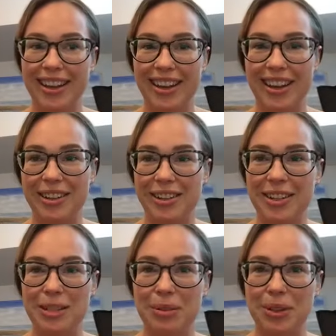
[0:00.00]
under
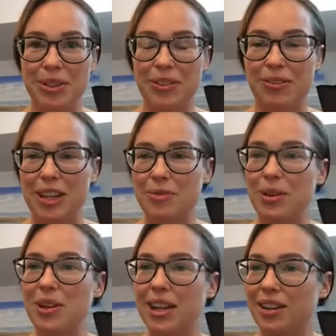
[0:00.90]
this post on
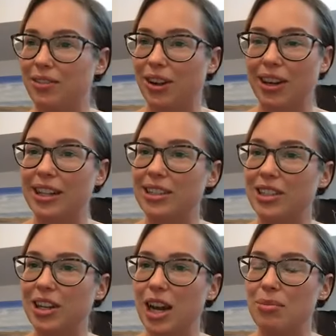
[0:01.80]
Facebook, and if you're on
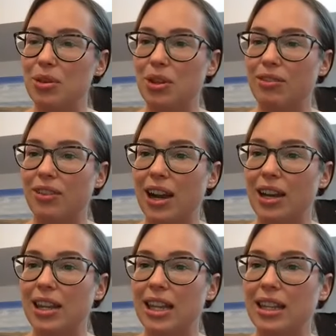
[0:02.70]
Instagram, you can
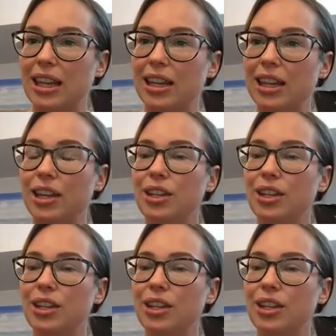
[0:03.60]
find the link